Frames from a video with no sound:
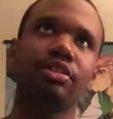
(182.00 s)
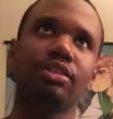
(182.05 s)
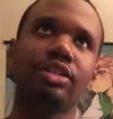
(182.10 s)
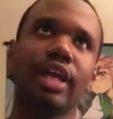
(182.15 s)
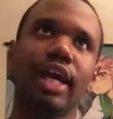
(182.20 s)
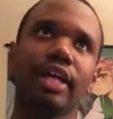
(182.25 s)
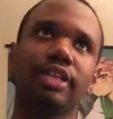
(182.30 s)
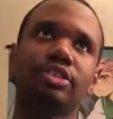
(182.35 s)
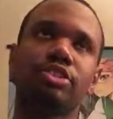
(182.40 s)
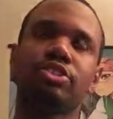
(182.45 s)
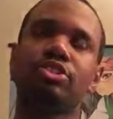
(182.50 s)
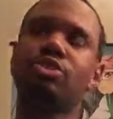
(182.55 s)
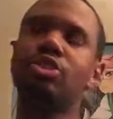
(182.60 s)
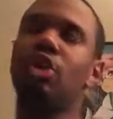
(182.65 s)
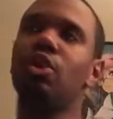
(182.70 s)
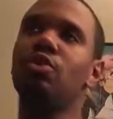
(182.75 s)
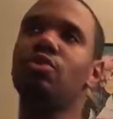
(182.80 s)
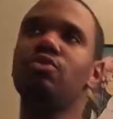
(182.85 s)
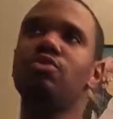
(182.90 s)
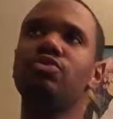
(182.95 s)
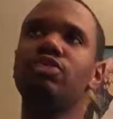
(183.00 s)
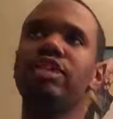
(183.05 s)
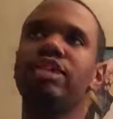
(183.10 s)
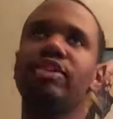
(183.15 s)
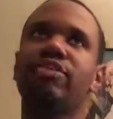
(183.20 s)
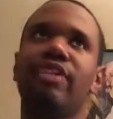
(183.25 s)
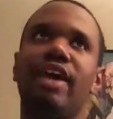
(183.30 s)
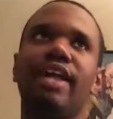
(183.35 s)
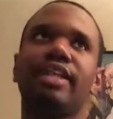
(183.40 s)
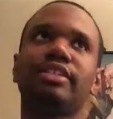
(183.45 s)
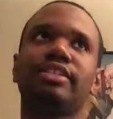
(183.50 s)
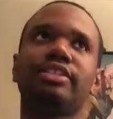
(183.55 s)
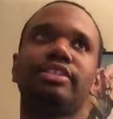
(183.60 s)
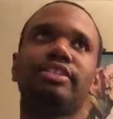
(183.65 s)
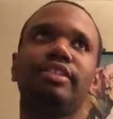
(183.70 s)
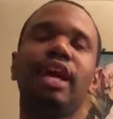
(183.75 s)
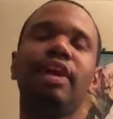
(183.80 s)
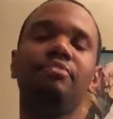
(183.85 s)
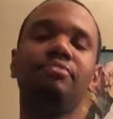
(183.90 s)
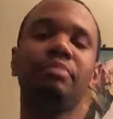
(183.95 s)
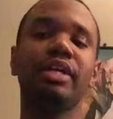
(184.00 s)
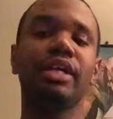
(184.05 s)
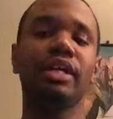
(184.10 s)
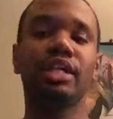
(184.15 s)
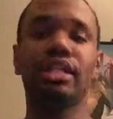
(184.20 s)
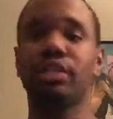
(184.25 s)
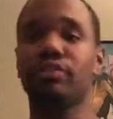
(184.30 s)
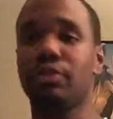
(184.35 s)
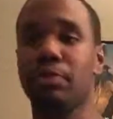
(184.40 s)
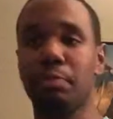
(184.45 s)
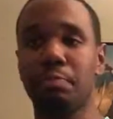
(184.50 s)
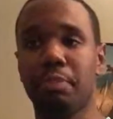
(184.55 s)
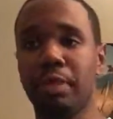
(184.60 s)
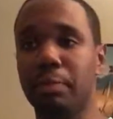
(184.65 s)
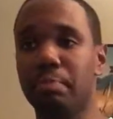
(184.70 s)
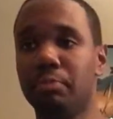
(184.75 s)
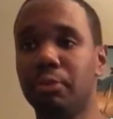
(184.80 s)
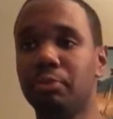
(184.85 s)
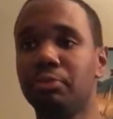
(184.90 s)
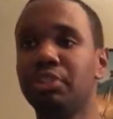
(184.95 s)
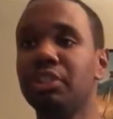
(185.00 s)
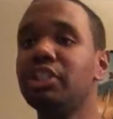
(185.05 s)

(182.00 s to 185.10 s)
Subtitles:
has no regrets, not because of her big boobs.